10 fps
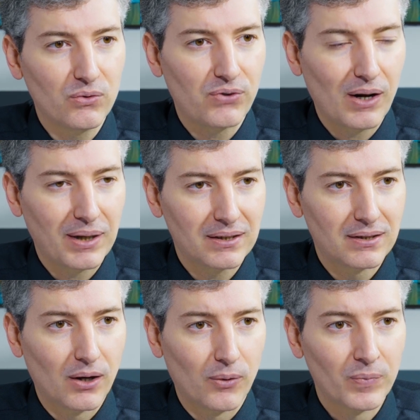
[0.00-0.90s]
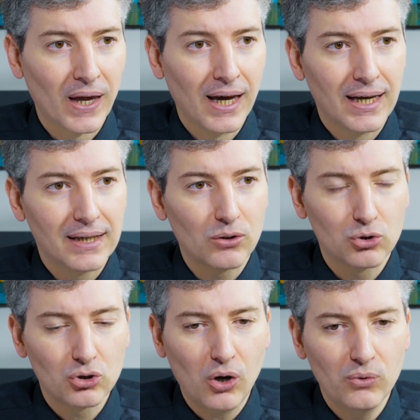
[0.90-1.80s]
So just by
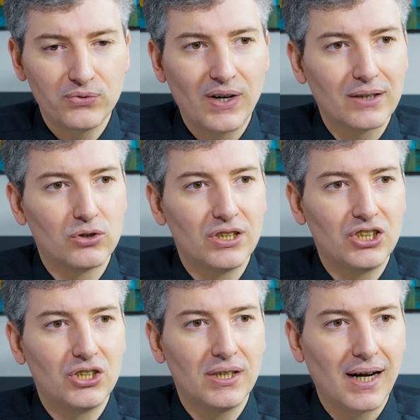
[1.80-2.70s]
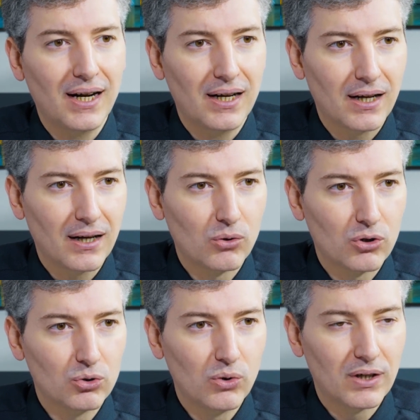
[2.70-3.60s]
removing the fat, you are not treating
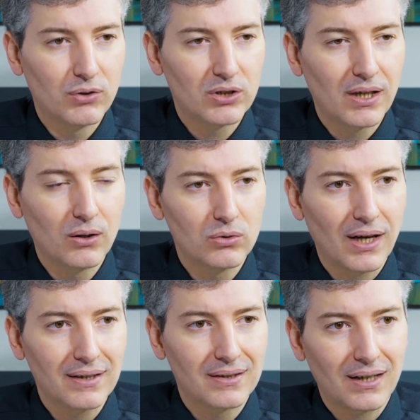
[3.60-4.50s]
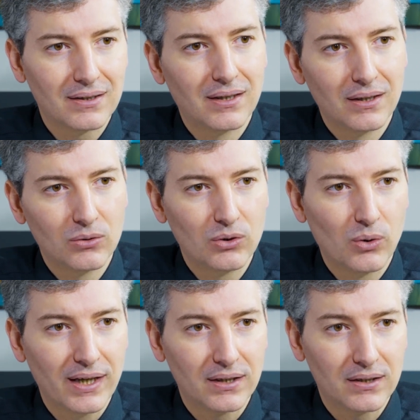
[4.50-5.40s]
the disease. You may
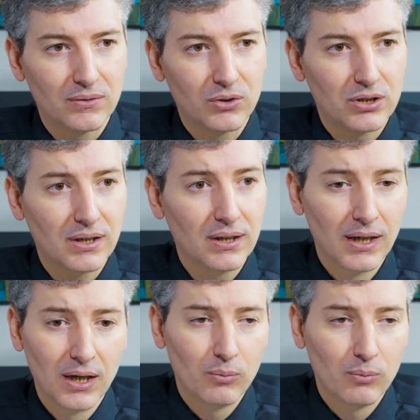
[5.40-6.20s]
reduce the symptoms